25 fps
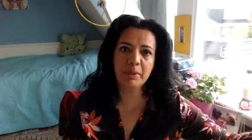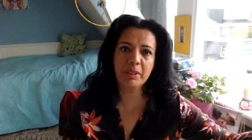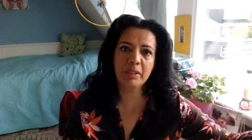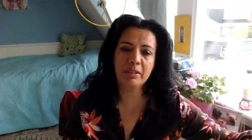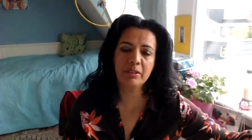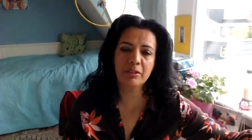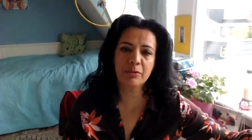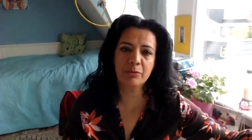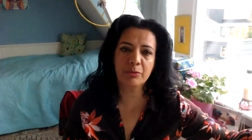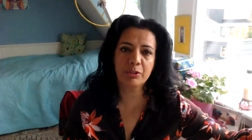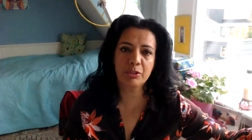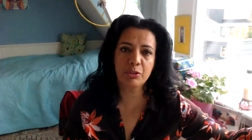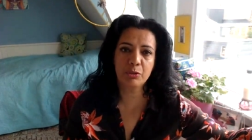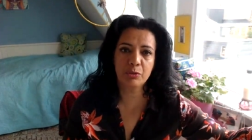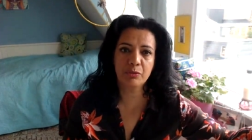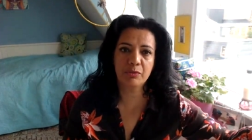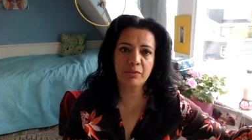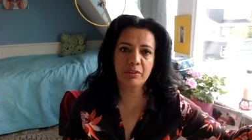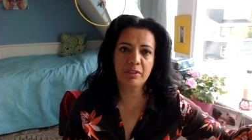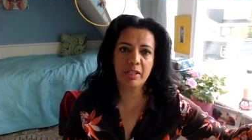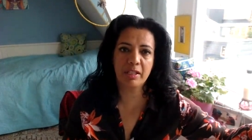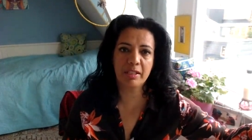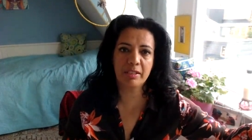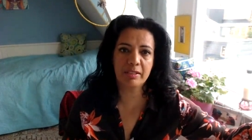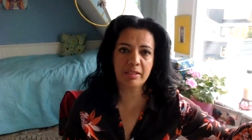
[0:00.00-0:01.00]
being
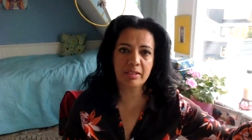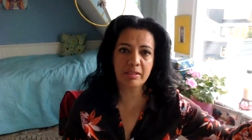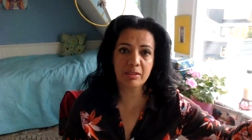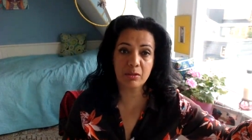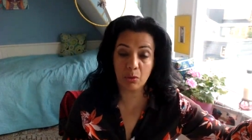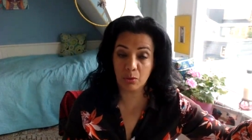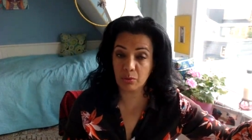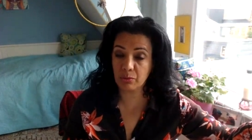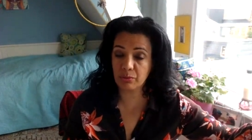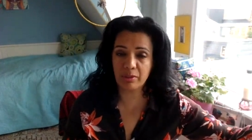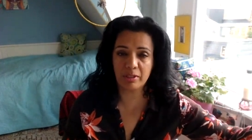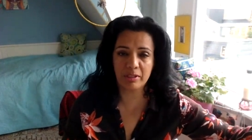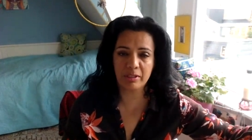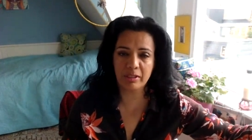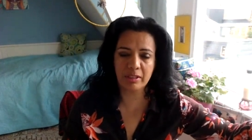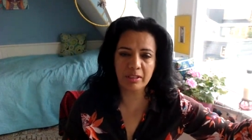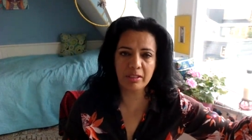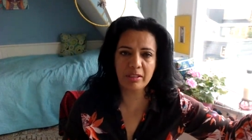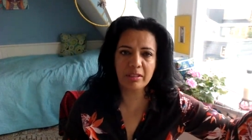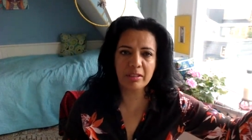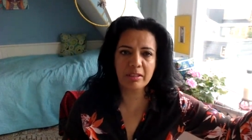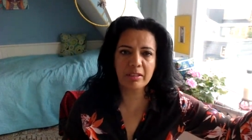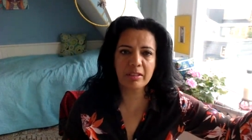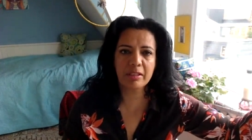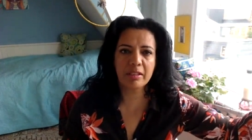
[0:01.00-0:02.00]
rejuvenated
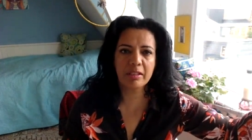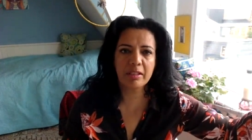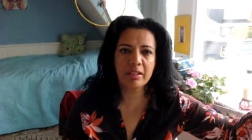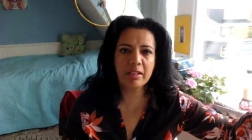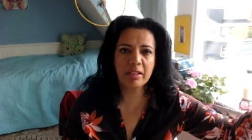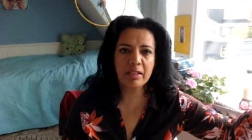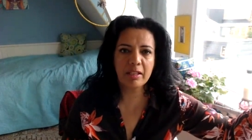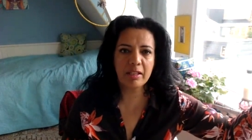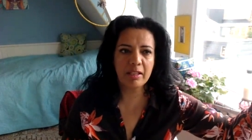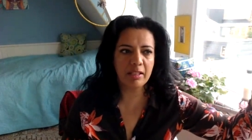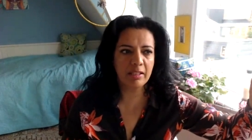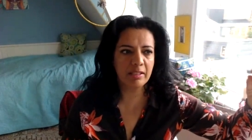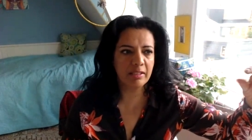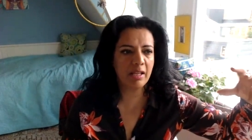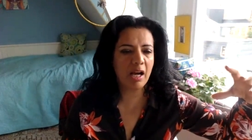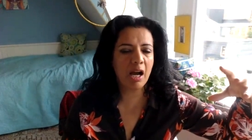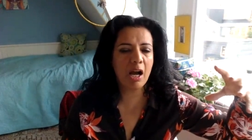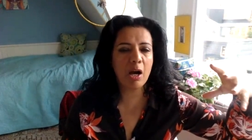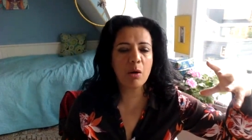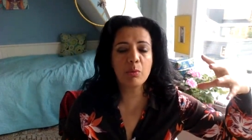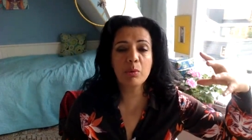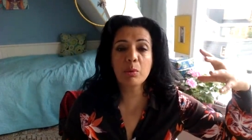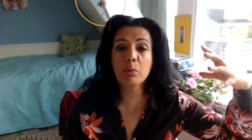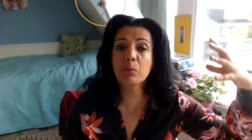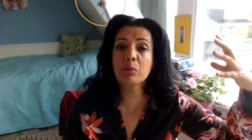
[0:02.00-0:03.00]
already and
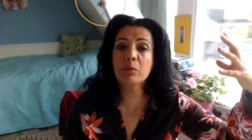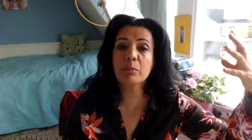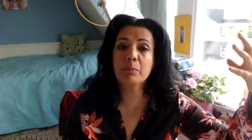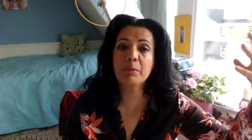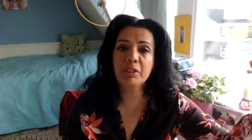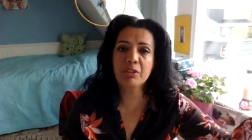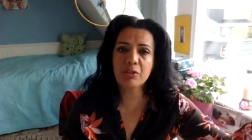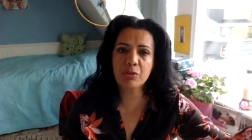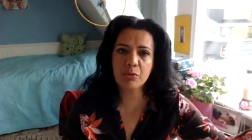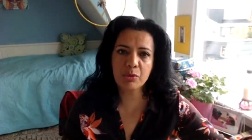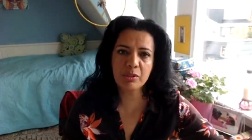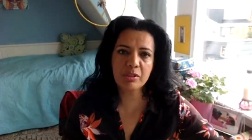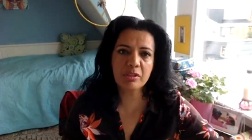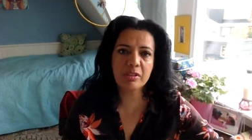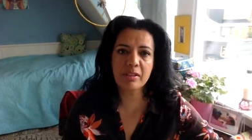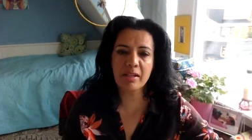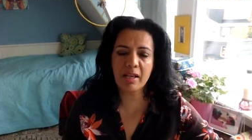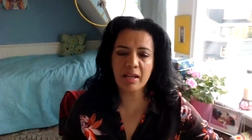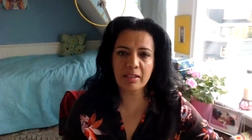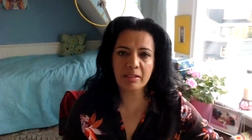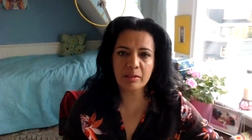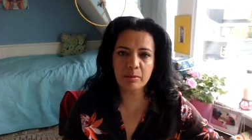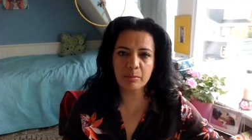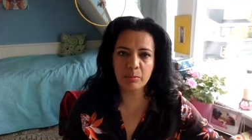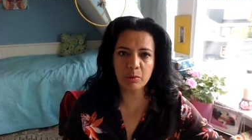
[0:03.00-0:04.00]
how we will be treating
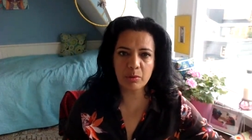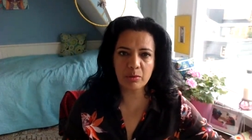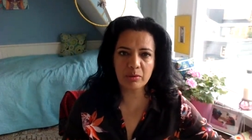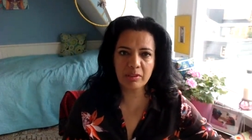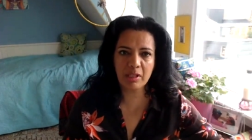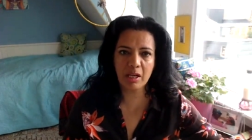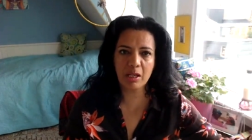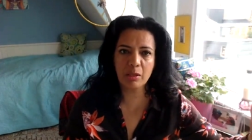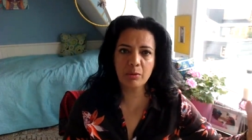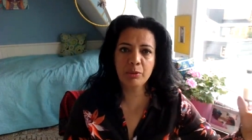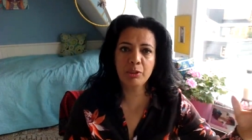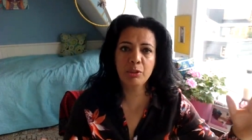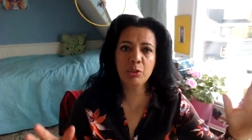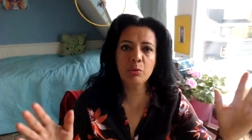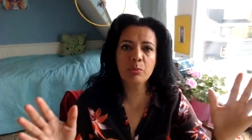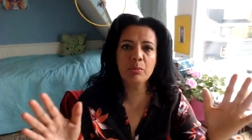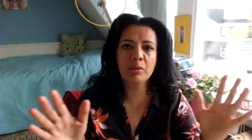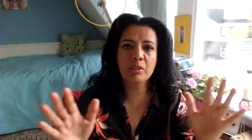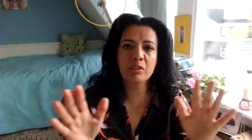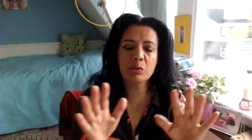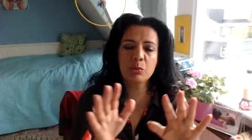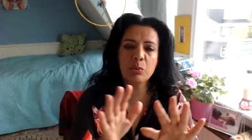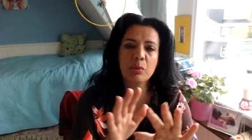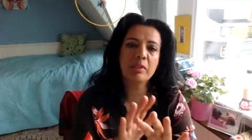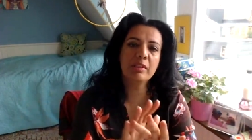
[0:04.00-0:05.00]
animals, how
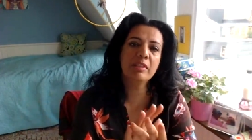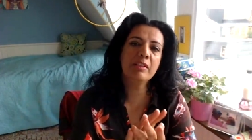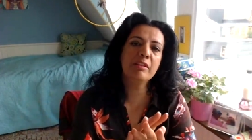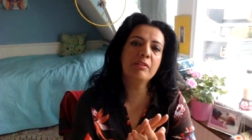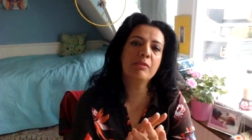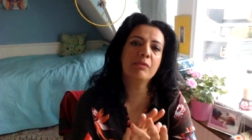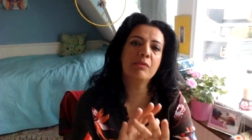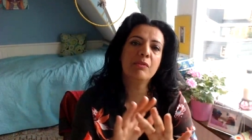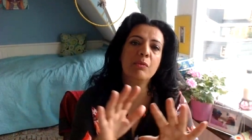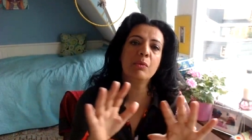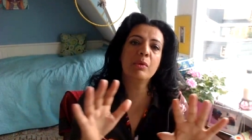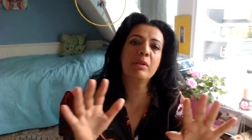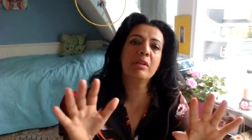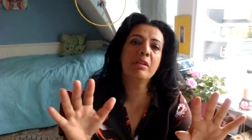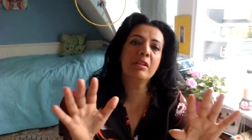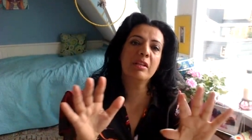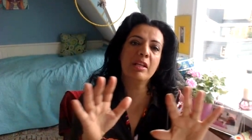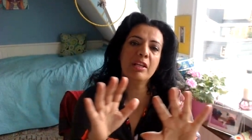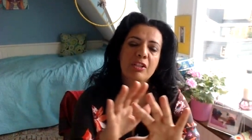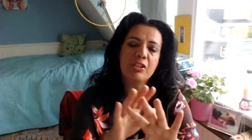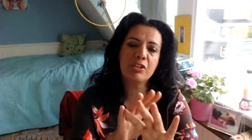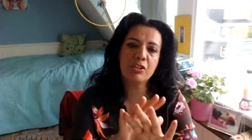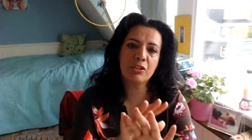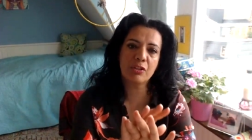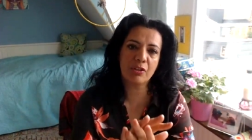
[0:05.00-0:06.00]
humans will live with
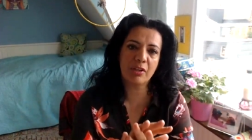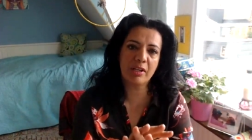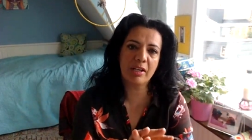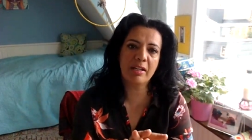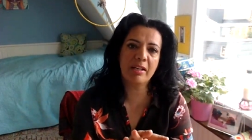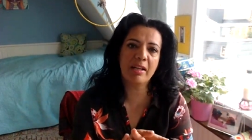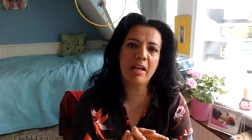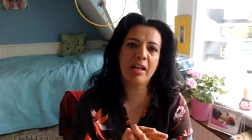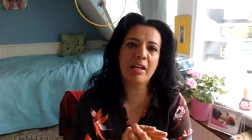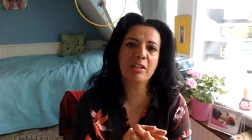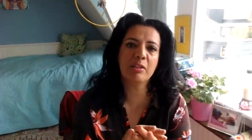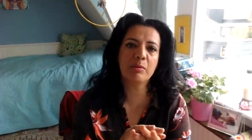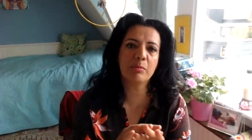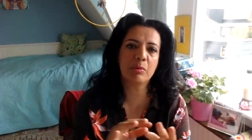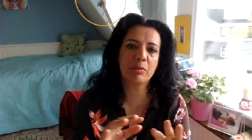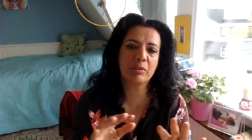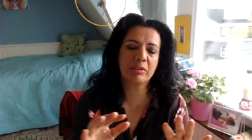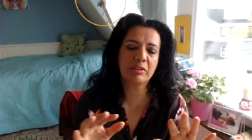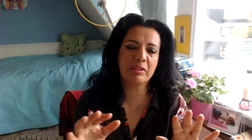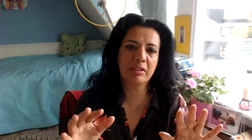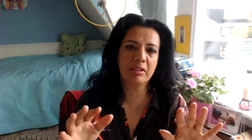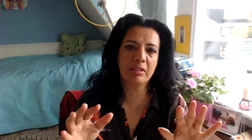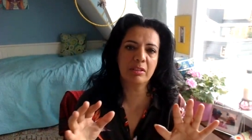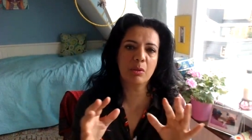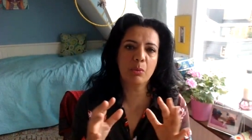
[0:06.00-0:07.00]
nature and
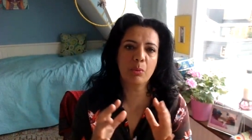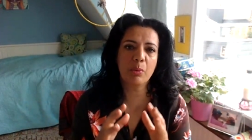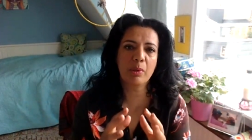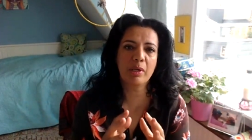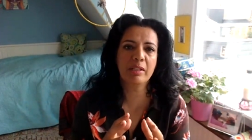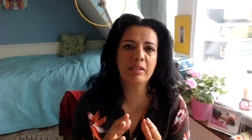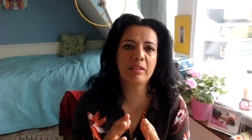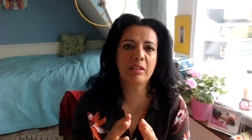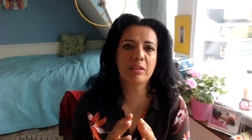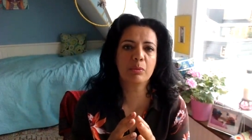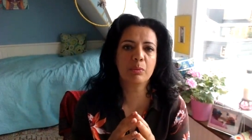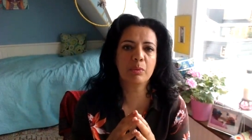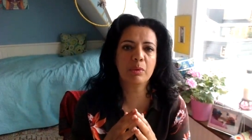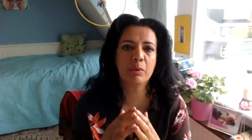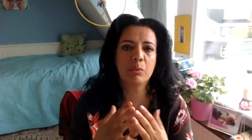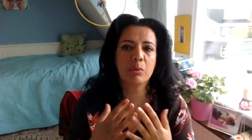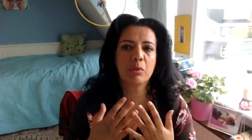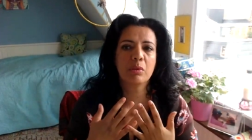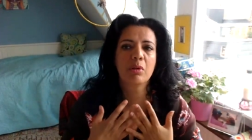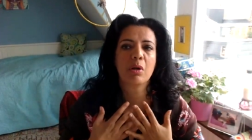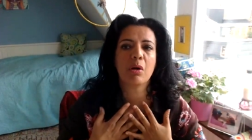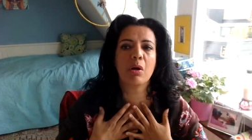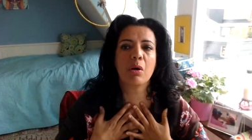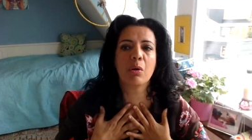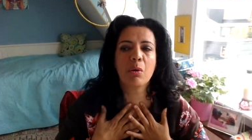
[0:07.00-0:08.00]
animals in a way that we
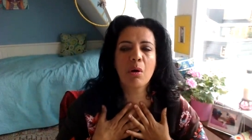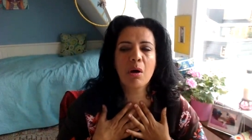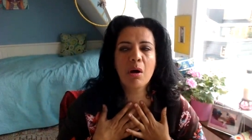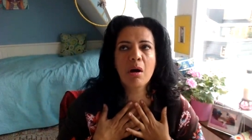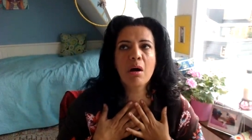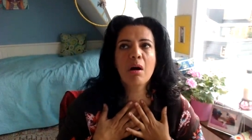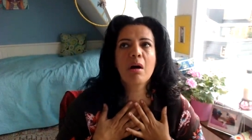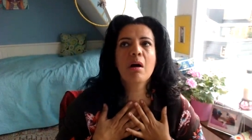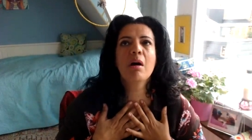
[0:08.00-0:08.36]
will go,